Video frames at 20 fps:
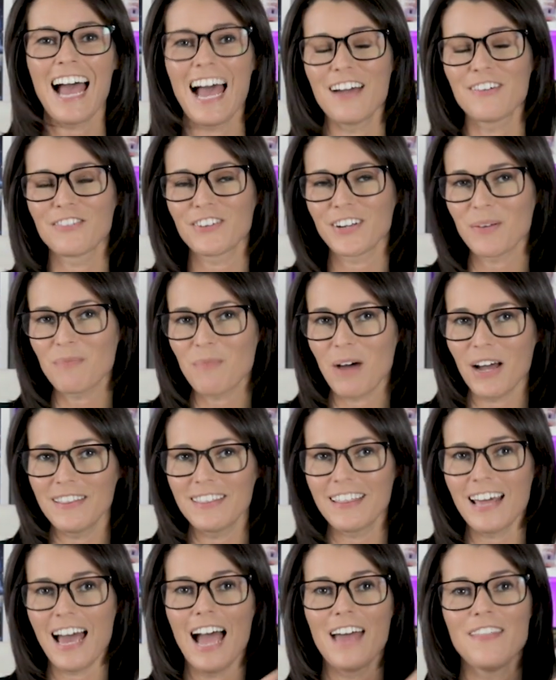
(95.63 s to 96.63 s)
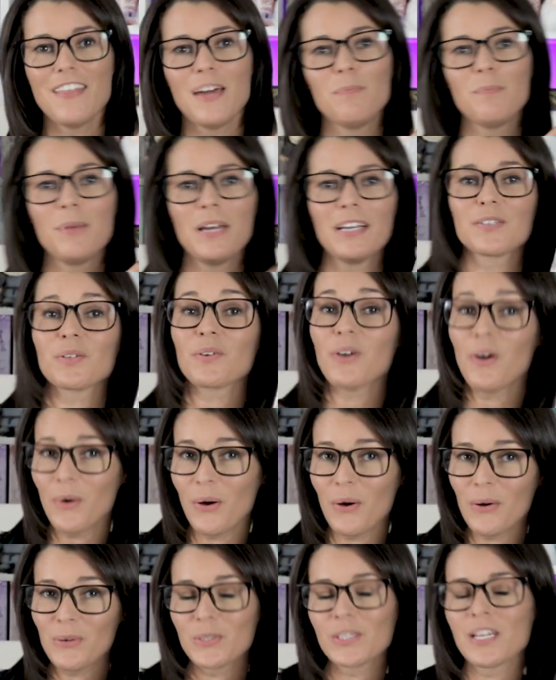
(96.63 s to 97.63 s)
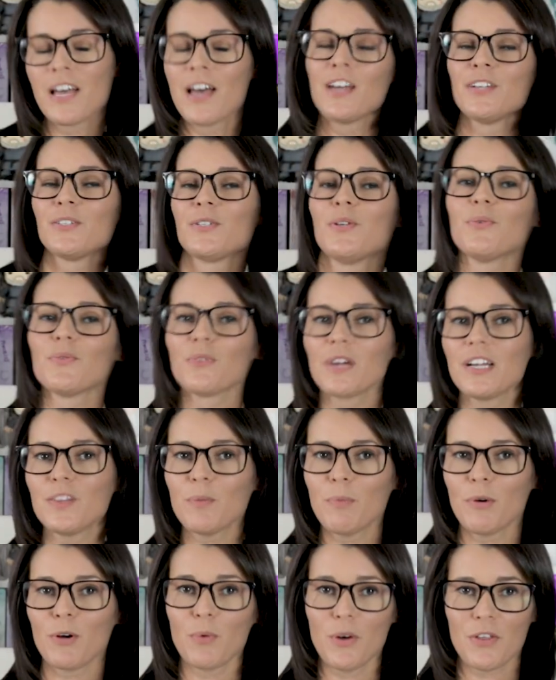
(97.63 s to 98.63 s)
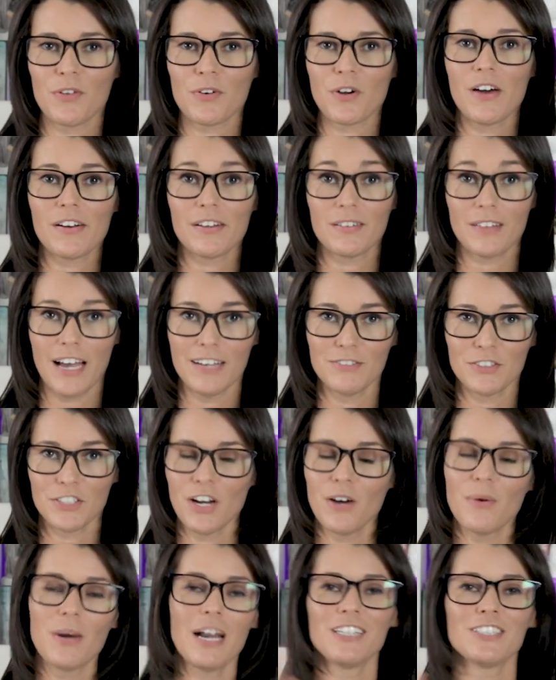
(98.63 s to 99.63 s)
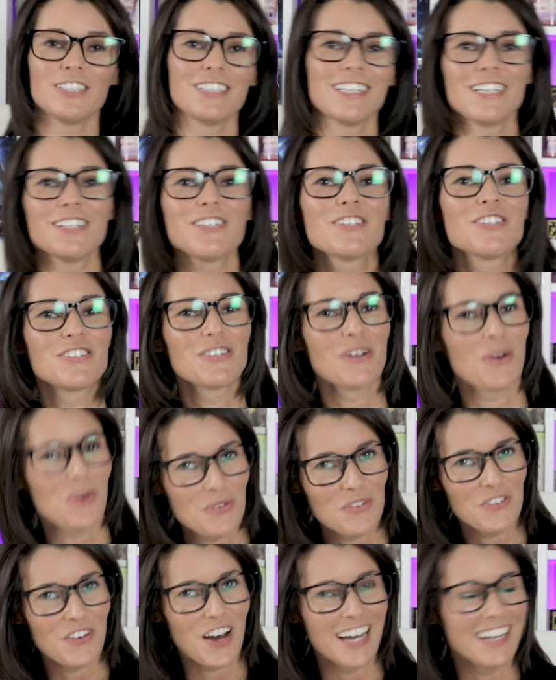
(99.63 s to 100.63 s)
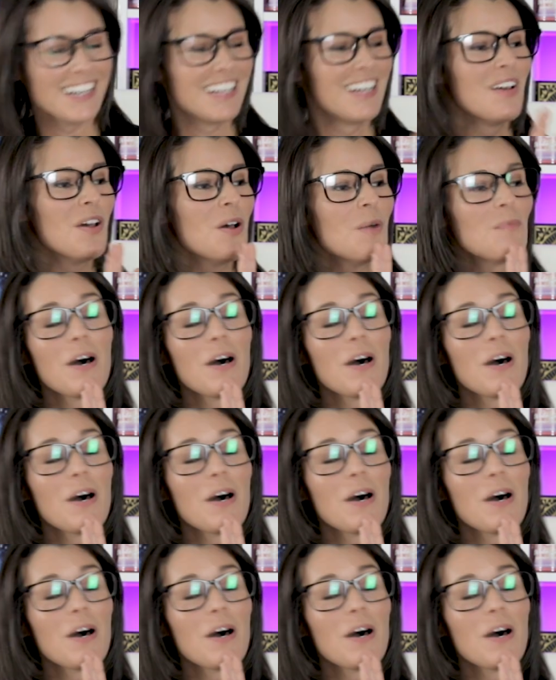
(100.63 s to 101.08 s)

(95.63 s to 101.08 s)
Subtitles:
every month and then picks co-hosts to read the book with her on a live show, and I just think it's so fun.